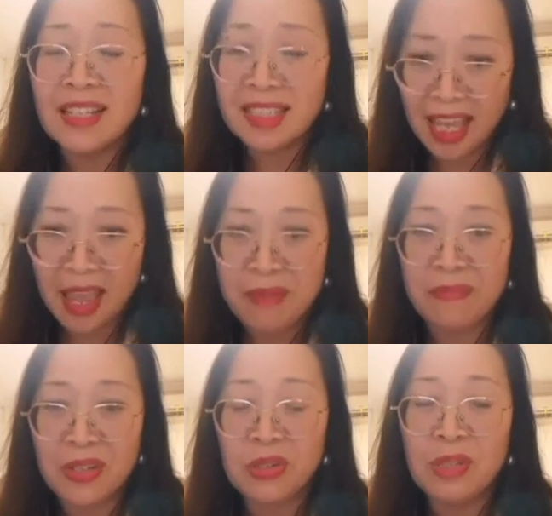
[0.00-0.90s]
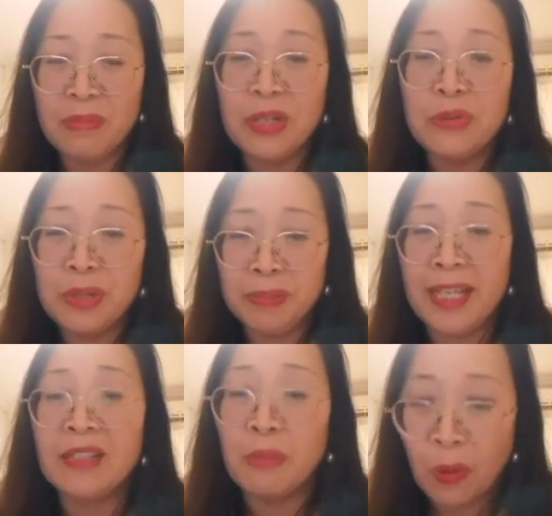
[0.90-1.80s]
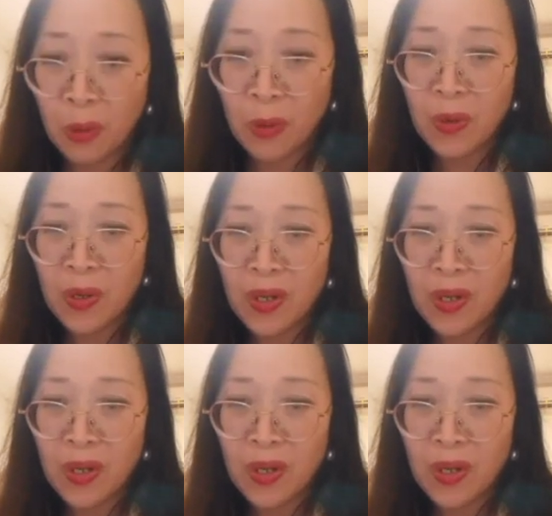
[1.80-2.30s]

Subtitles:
the same, should be repeatable.